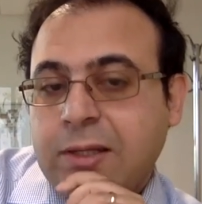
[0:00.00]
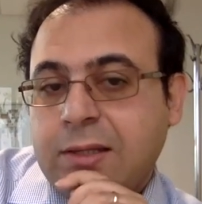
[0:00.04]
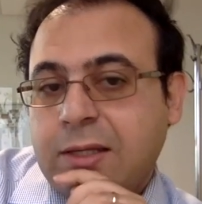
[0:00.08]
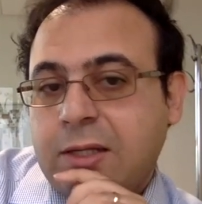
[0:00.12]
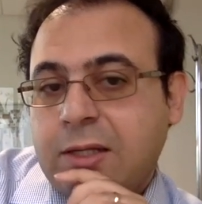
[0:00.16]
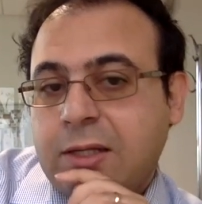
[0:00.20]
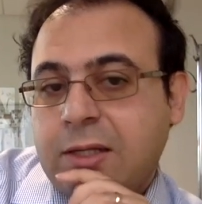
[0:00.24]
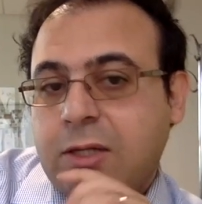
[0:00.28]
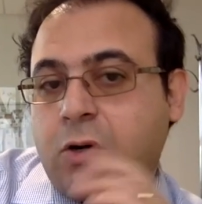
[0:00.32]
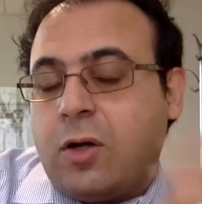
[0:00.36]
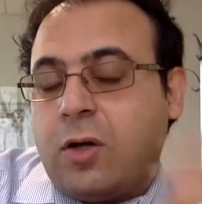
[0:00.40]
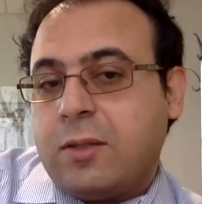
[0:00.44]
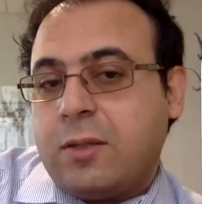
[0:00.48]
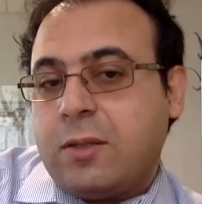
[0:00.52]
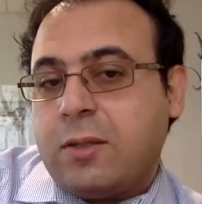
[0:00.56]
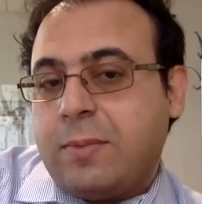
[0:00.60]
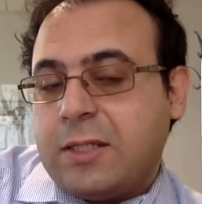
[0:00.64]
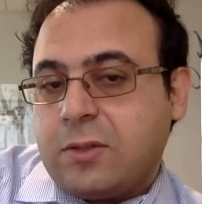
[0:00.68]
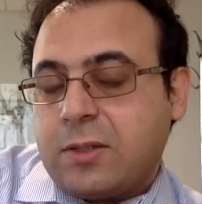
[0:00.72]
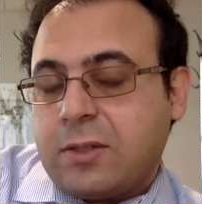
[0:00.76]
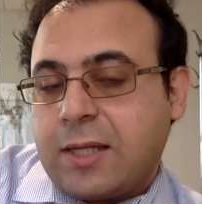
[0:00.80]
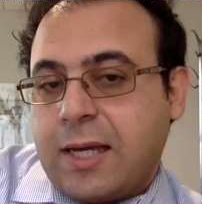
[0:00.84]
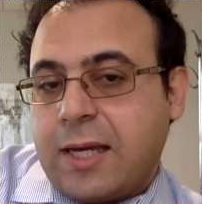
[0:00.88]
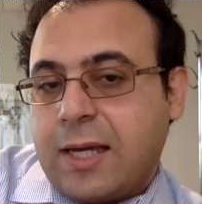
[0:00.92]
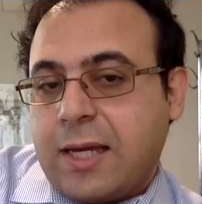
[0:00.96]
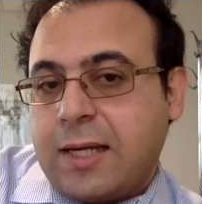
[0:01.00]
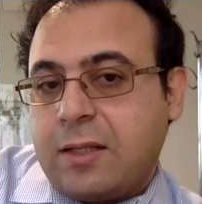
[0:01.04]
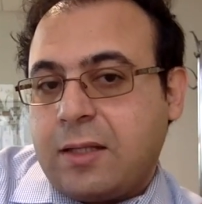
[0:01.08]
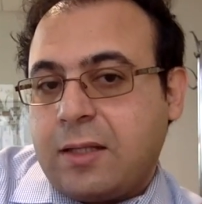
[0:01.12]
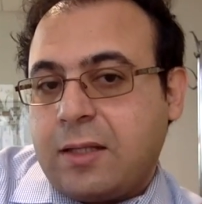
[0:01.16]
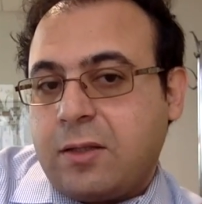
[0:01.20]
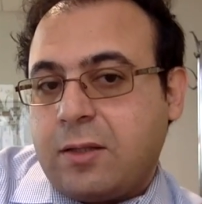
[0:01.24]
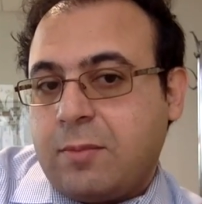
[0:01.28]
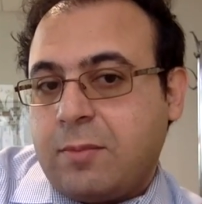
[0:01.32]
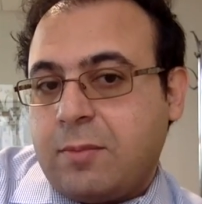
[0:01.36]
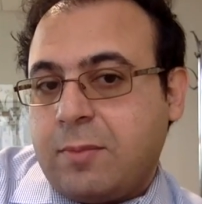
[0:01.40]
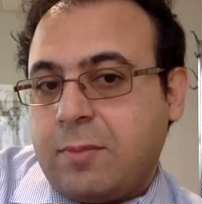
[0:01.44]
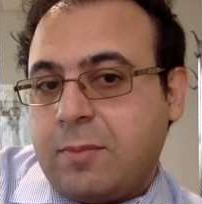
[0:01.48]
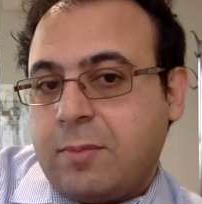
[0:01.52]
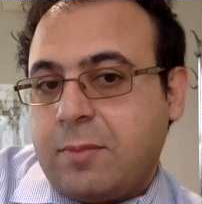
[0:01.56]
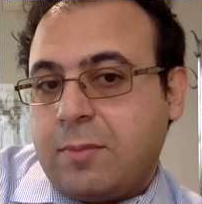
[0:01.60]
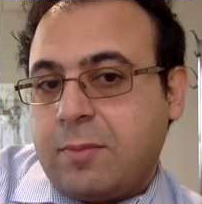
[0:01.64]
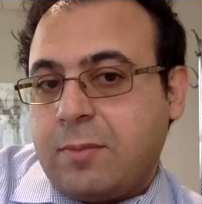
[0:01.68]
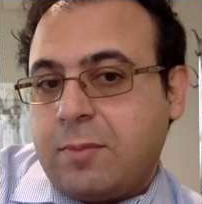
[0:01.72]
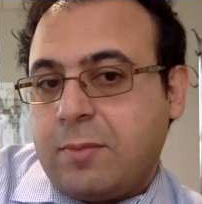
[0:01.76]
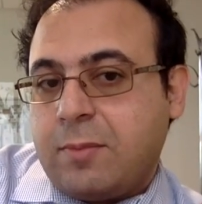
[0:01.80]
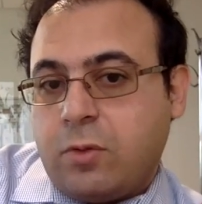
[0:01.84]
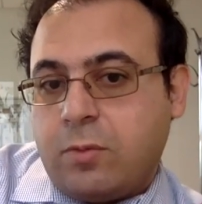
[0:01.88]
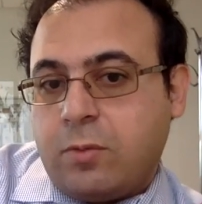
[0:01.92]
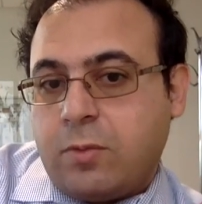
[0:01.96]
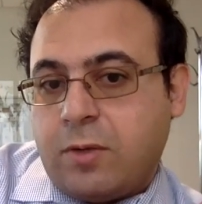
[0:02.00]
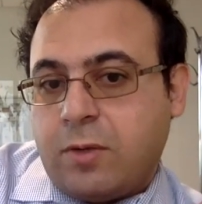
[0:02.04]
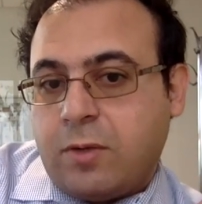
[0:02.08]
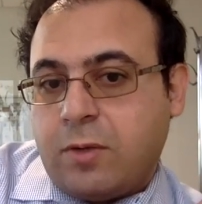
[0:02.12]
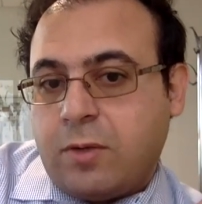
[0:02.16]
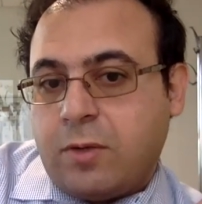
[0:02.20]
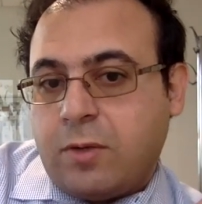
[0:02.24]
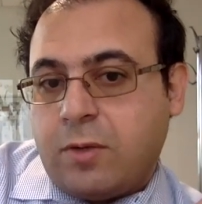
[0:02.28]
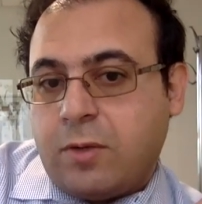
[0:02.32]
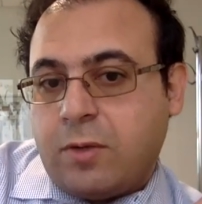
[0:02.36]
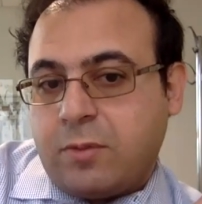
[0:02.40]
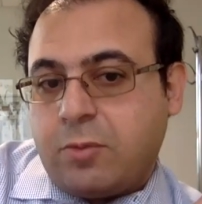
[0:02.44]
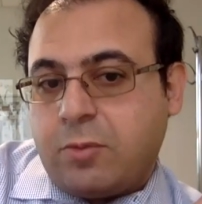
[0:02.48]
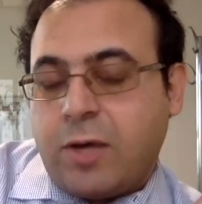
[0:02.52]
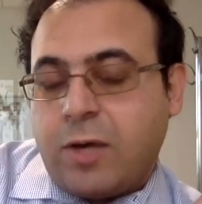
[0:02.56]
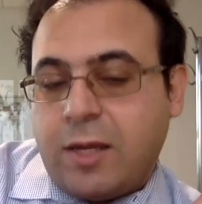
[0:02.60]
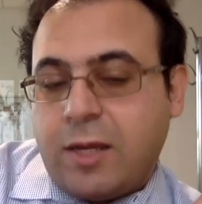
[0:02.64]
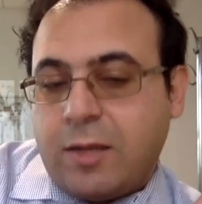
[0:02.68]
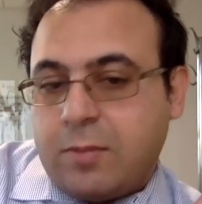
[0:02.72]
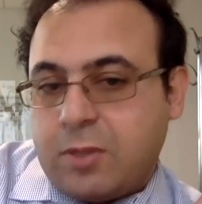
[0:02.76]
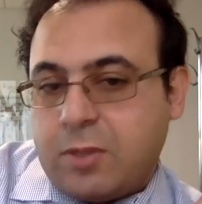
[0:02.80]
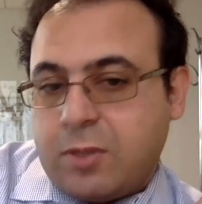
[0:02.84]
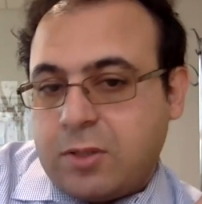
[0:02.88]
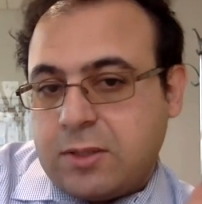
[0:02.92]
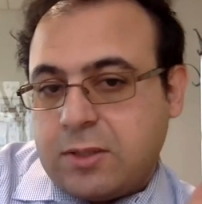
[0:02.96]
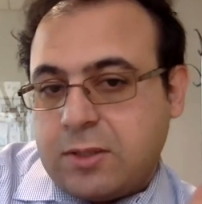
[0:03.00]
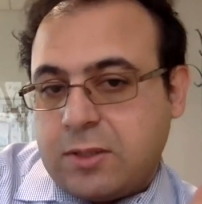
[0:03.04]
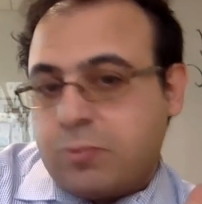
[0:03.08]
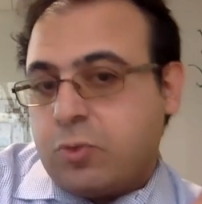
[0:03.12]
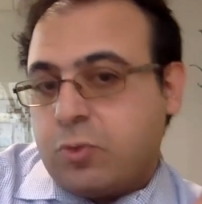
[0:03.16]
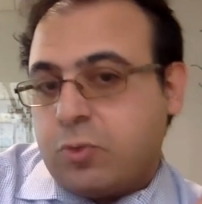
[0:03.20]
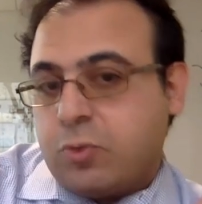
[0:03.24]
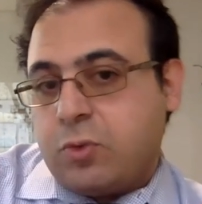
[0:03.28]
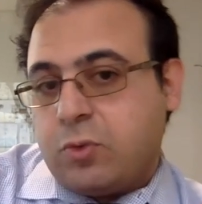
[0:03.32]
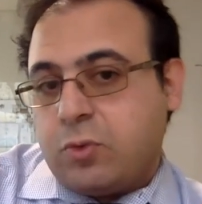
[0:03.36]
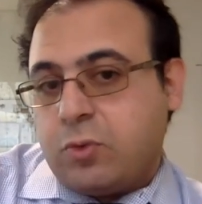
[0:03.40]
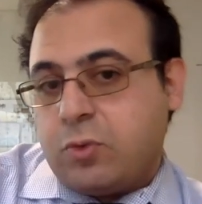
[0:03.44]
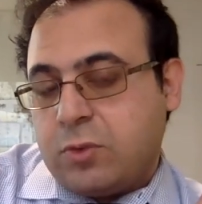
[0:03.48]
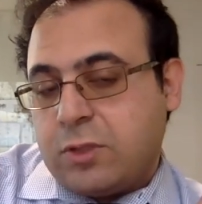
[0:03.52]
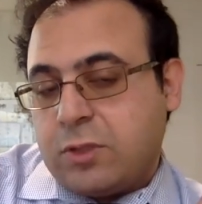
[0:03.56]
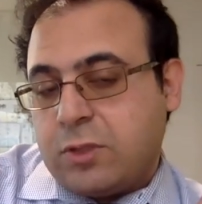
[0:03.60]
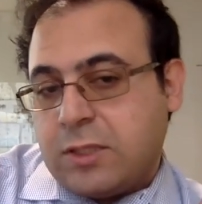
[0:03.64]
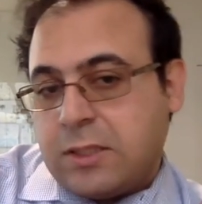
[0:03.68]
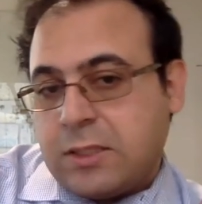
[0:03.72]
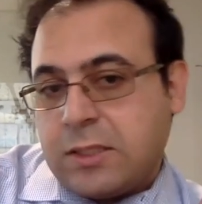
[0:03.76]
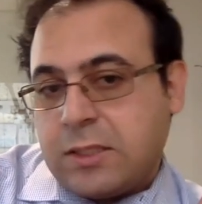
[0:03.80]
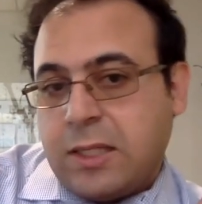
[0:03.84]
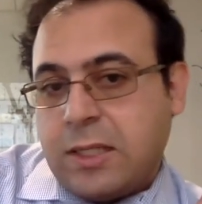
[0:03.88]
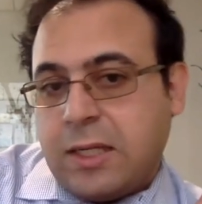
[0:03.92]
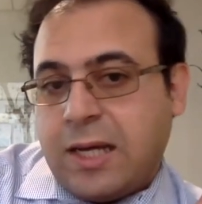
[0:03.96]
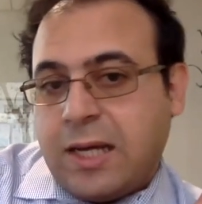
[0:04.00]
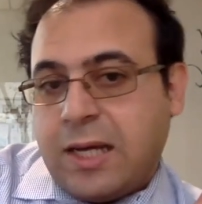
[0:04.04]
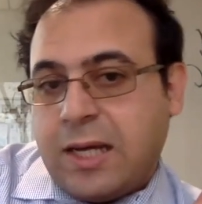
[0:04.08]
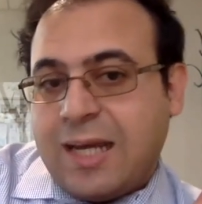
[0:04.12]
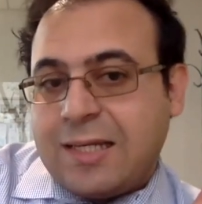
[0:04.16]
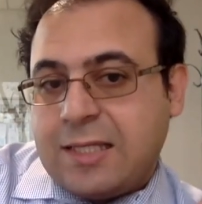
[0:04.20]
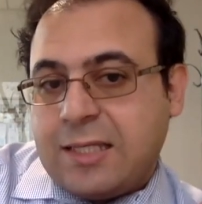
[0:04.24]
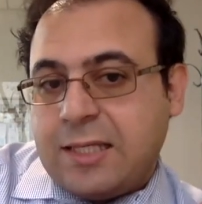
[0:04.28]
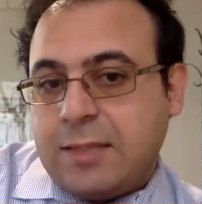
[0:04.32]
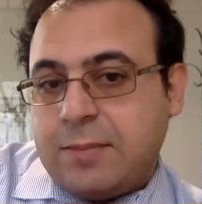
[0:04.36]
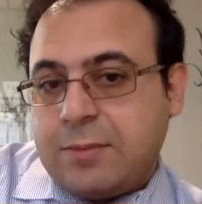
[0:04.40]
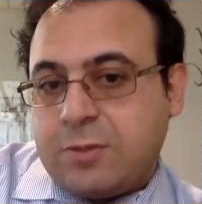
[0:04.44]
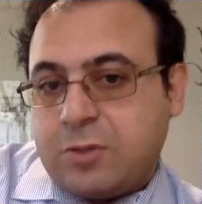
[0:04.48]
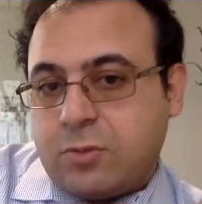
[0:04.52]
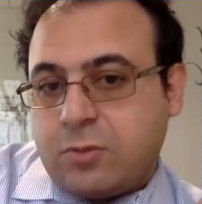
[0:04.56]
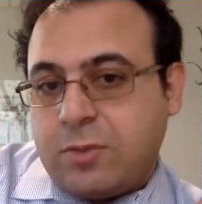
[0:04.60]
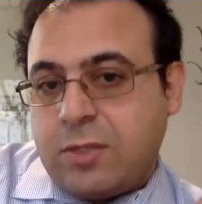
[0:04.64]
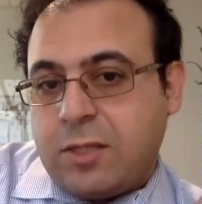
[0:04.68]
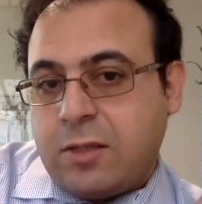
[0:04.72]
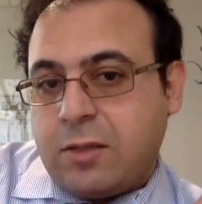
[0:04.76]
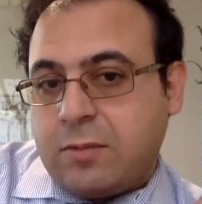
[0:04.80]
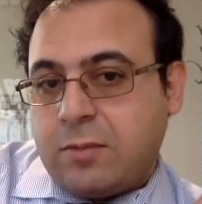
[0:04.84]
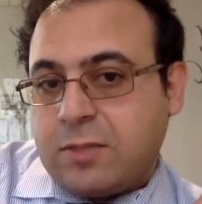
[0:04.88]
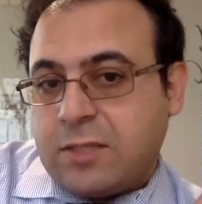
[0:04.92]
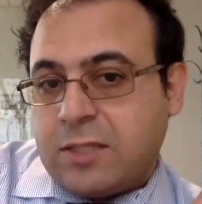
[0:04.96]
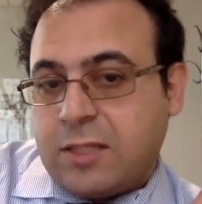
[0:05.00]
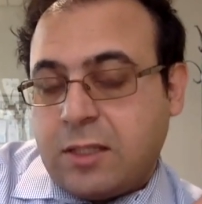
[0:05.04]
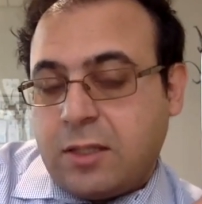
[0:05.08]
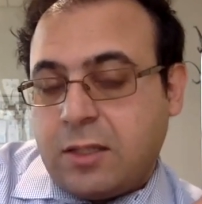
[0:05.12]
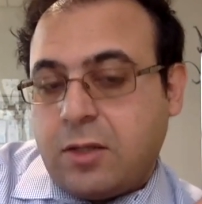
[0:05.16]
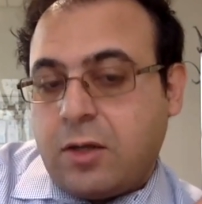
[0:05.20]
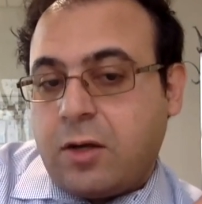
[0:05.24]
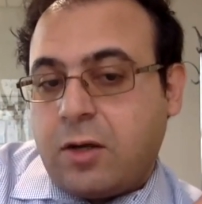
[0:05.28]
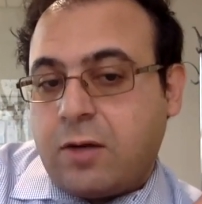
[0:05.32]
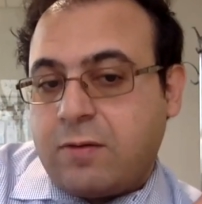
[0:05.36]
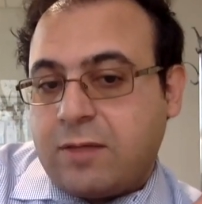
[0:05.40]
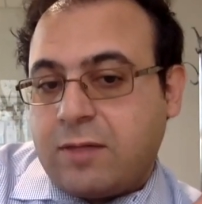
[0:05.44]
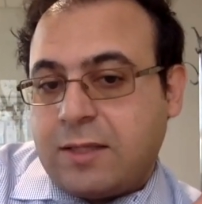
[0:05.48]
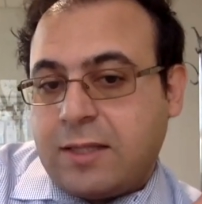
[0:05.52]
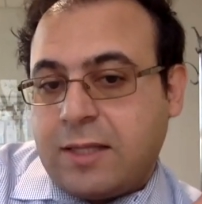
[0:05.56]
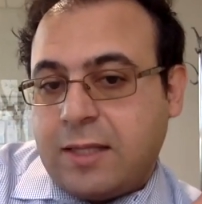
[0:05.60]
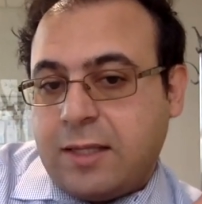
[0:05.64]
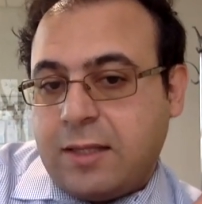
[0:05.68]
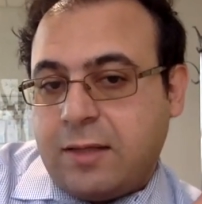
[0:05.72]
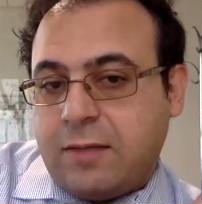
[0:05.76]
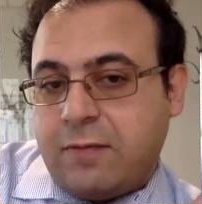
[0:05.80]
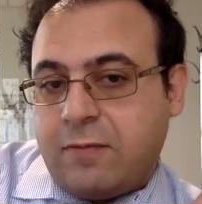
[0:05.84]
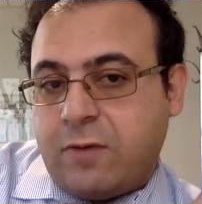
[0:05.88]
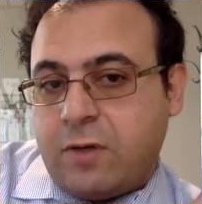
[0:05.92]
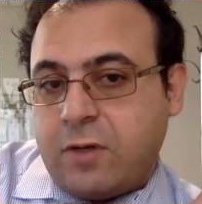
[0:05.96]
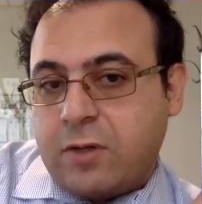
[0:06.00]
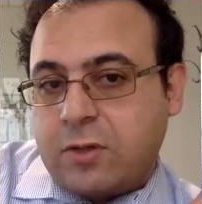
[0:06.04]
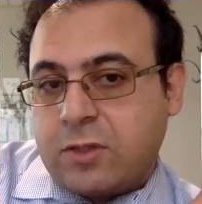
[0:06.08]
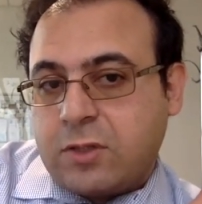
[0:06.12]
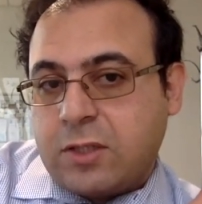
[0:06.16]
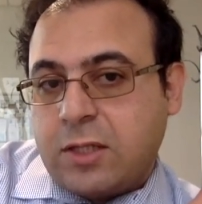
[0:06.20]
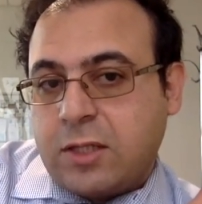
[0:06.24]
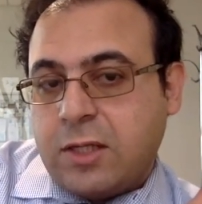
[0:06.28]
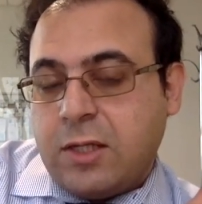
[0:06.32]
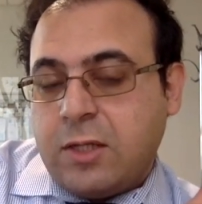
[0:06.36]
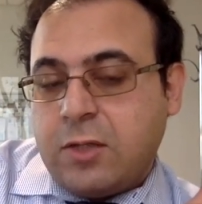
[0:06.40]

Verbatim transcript: they call the basal ganglia the metronome of the brain because it produces and keeps rhythms in a lot of the daily function.